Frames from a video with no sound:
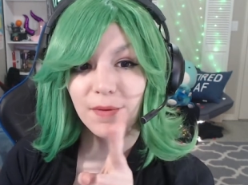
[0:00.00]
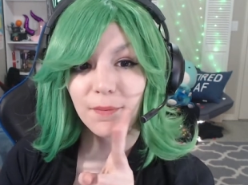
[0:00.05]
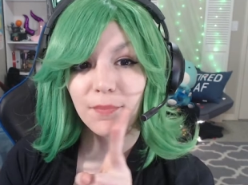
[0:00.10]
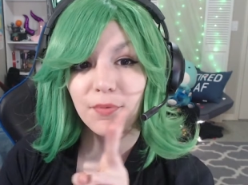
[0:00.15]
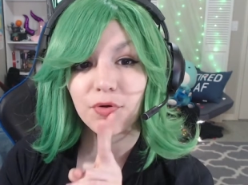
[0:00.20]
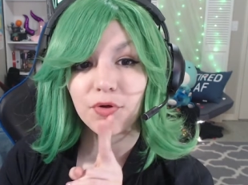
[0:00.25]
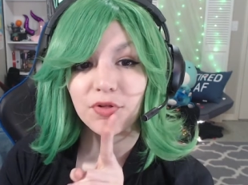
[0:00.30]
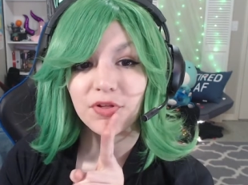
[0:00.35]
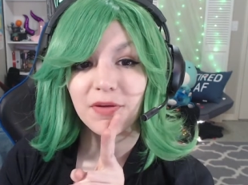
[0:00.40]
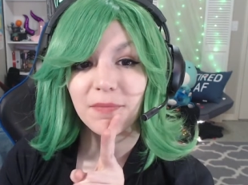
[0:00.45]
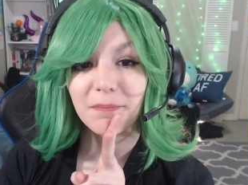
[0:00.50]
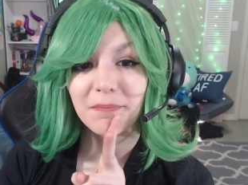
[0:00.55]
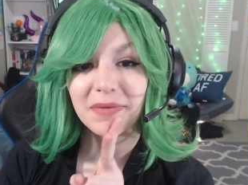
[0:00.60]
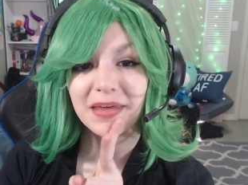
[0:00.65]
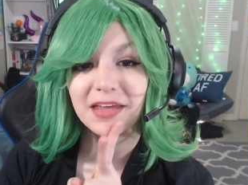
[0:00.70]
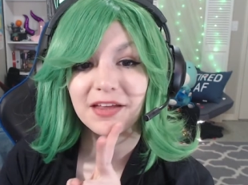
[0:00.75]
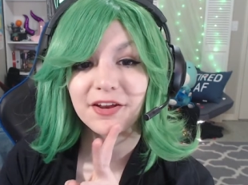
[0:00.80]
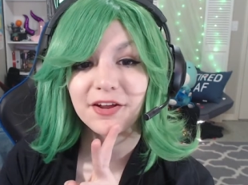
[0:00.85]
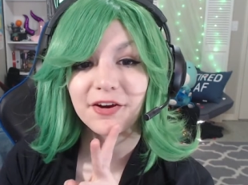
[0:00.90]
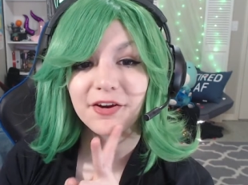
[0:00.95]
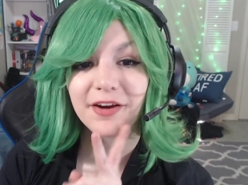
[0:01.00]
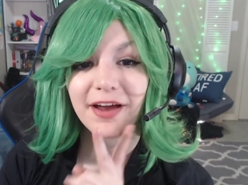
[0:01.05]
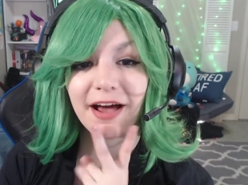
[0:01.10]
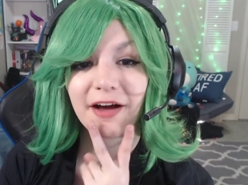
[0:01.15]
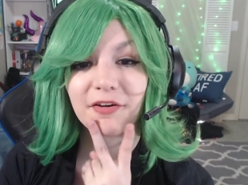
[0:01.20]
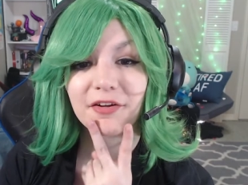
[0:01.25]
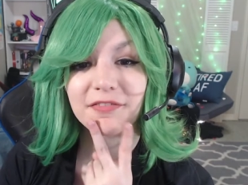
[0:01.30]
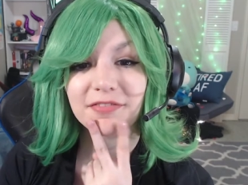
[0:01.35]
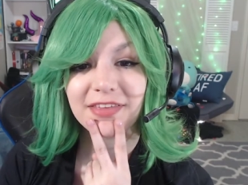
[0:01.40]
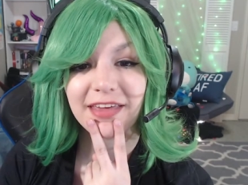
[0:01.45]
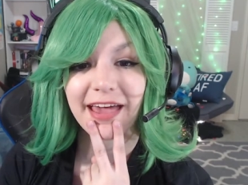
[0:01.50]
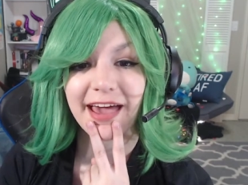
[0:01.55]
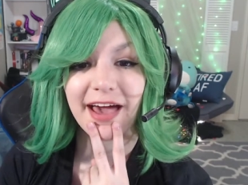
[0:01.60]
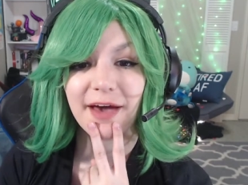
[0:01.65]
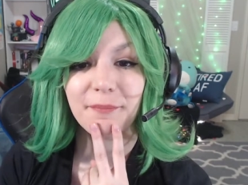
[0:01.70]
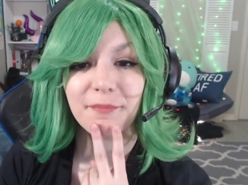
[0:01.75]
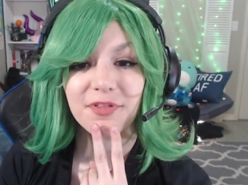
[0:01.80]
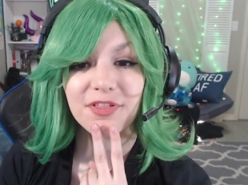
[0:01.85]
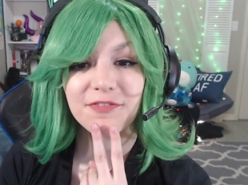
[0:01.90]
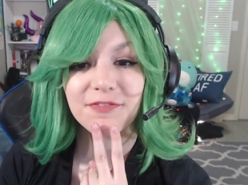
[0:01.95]
pulled a meteor out of the
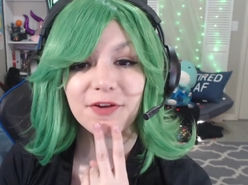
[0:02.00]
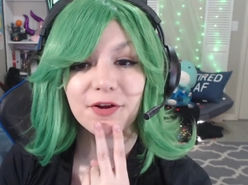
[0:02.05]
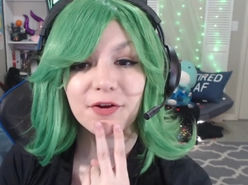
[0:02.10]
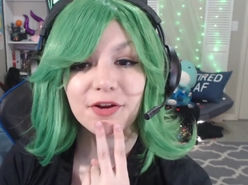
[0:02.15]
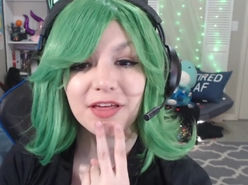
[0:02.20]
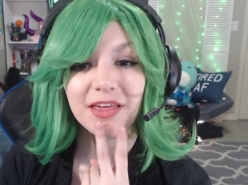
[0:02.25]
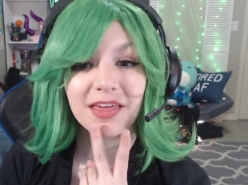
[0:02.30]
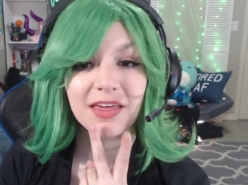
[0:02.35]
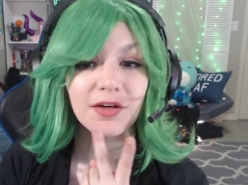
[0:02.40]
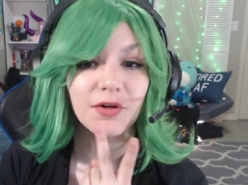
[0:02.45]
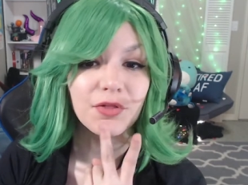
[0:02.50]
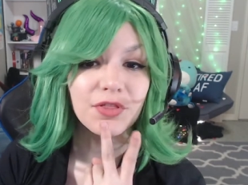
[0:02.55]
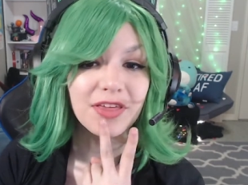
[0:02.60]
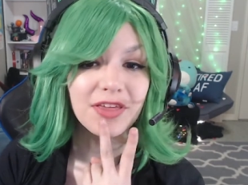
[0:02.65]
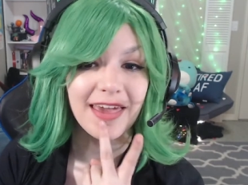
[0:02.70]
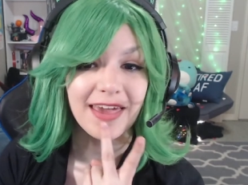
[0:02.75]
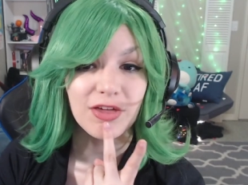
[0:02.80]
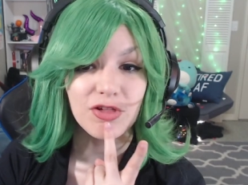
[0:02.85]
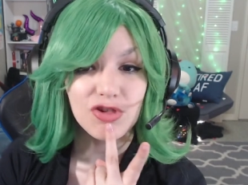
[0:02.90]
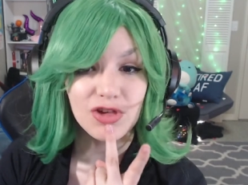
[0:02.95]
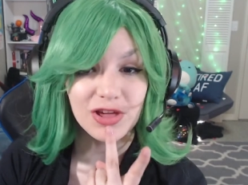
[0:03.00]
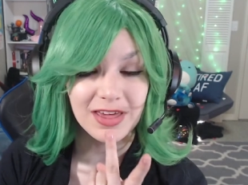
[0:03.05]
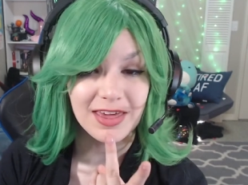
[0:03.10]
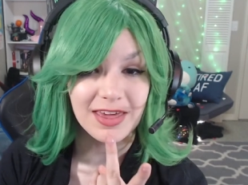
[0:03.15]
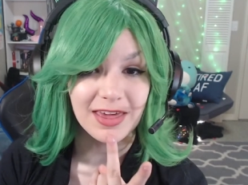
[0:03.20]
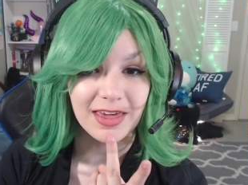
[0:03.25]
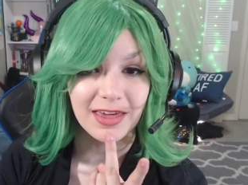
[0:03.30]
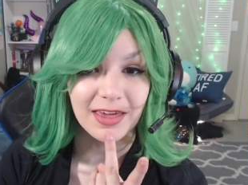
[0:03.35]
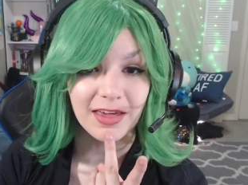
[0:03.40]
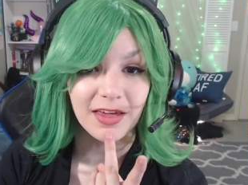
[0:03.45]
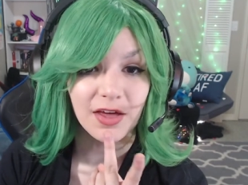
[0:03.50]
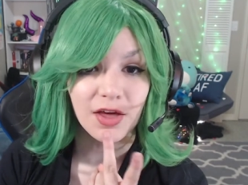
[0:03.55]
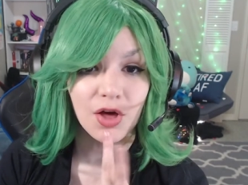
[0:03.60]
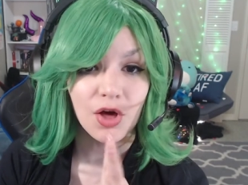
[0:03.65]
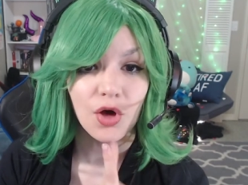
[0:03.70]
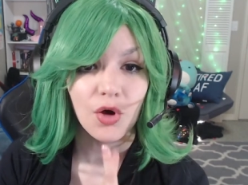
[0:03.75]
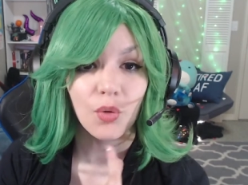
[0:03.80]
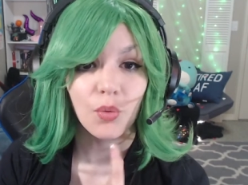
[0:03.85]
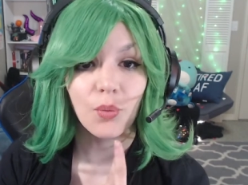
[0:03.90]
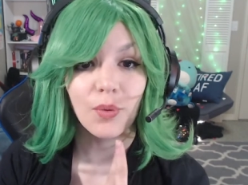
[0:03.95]
atmosphere to kill the ancient king,
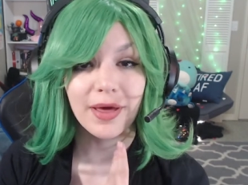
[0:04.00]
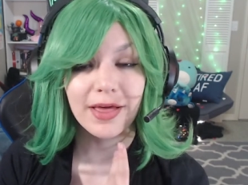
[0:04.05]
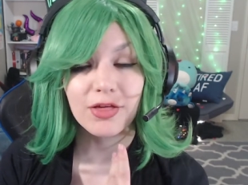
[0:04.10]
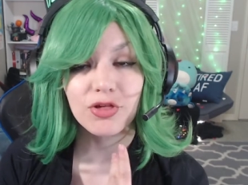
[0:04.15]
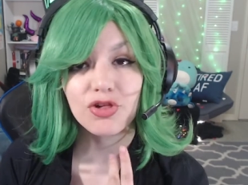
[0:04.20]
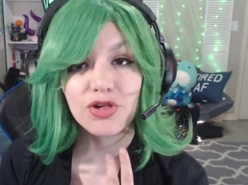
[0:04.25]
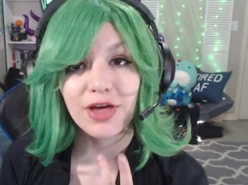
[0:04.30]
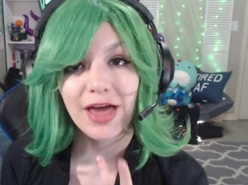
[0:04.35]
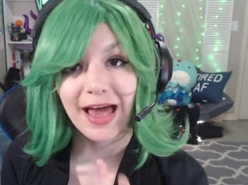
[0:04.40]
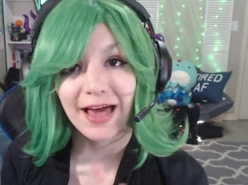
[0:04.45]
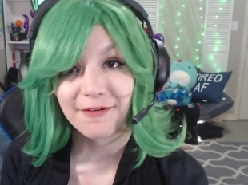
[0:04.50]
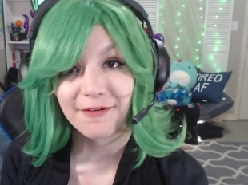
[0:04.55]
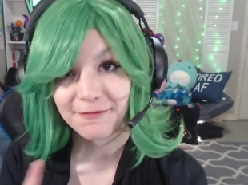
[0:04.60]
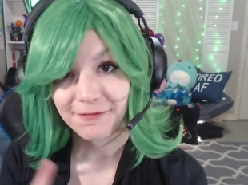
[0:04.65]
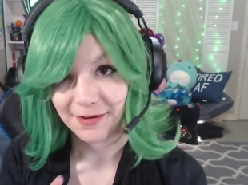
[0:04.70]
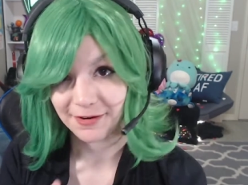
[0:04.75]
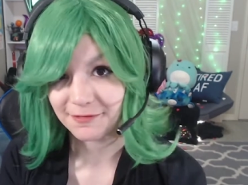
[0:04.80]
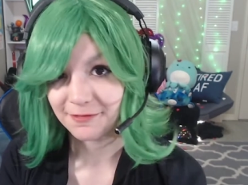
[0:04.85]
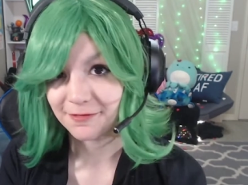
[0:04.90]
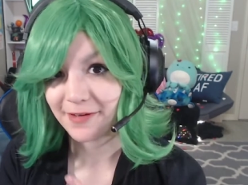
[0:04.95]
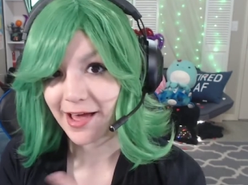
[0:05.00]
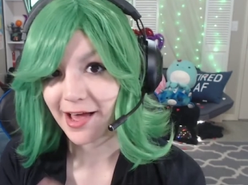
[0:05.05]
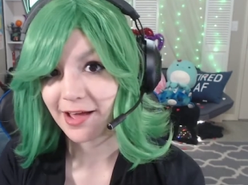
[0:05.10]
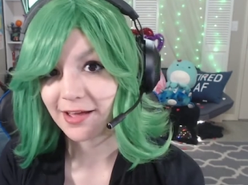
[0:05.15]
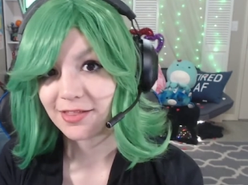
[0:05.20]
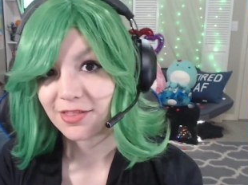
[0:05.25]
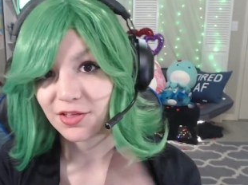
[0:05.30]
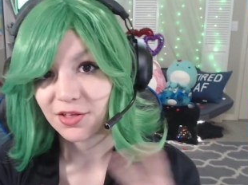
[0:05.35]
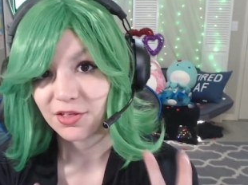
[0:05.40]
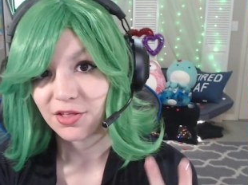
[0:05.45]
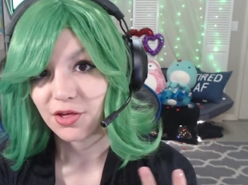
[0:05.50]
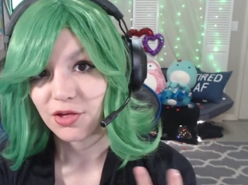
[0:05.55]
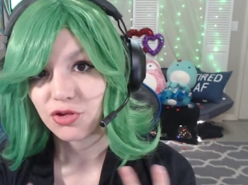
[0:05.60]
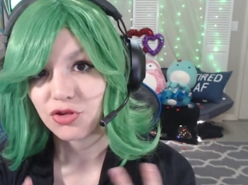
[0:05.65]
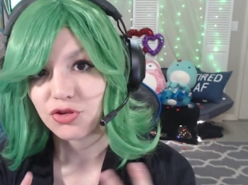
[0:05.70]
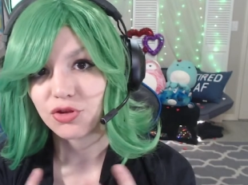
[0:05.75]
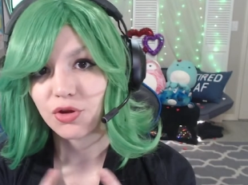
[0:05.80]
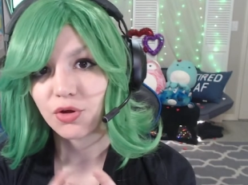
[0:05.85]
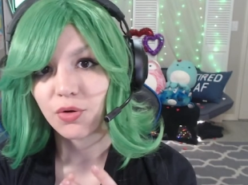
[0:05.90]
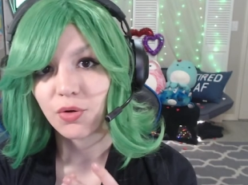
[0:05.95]
which, fun fact,
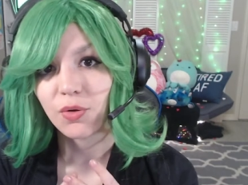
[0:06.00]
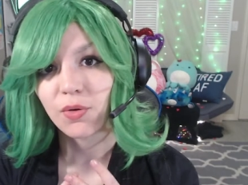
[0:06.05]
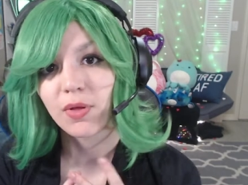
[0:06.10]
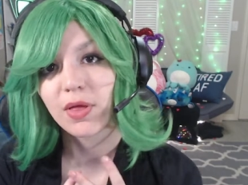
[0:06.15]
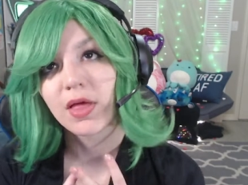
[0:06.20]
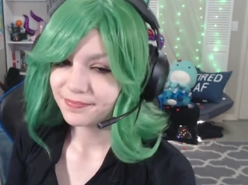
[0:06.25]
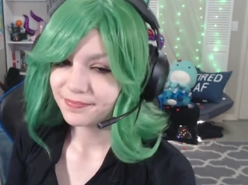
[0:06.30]
additional,